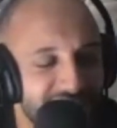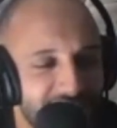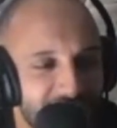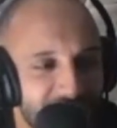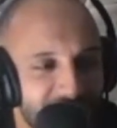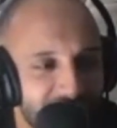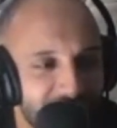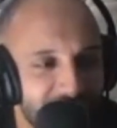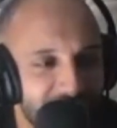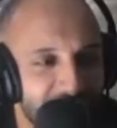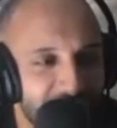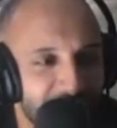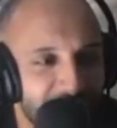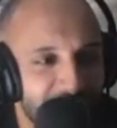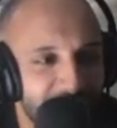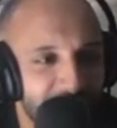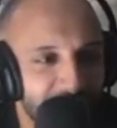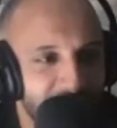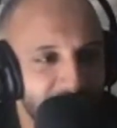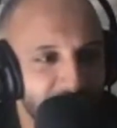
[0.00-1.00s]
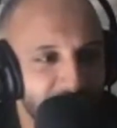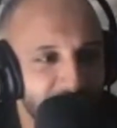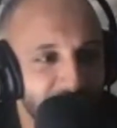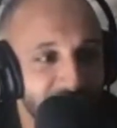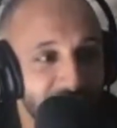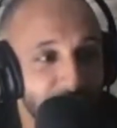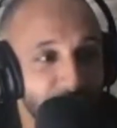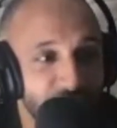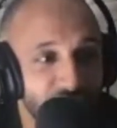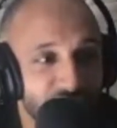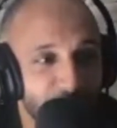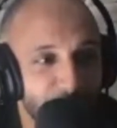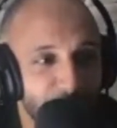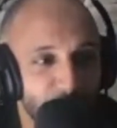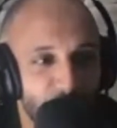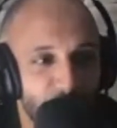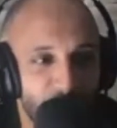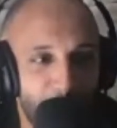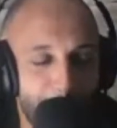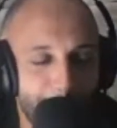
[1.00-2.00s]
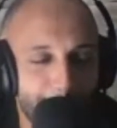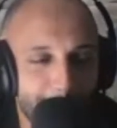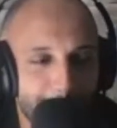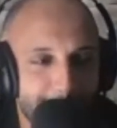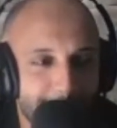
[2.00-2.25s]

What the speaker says: say team to support.